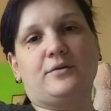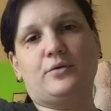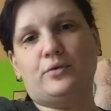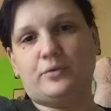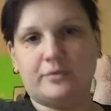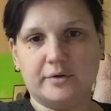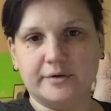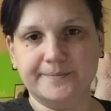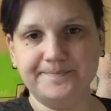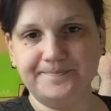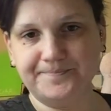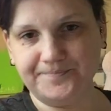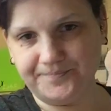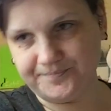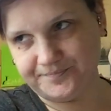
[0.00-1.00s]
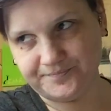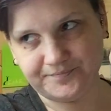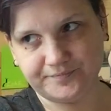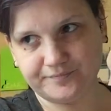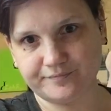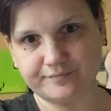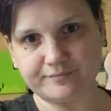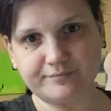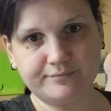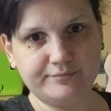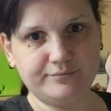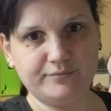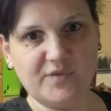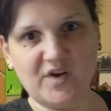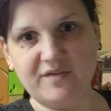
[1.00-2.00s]
a cool,
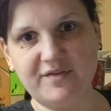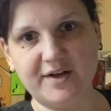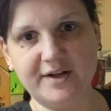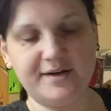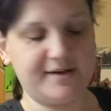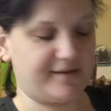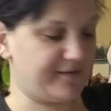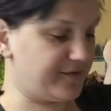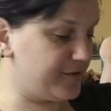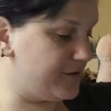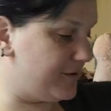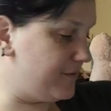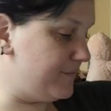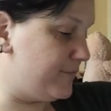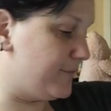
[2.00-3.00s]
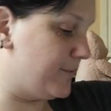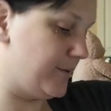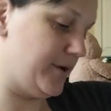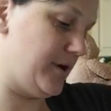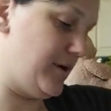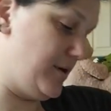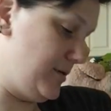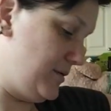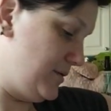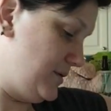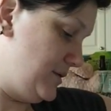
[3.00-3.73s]
fun insert for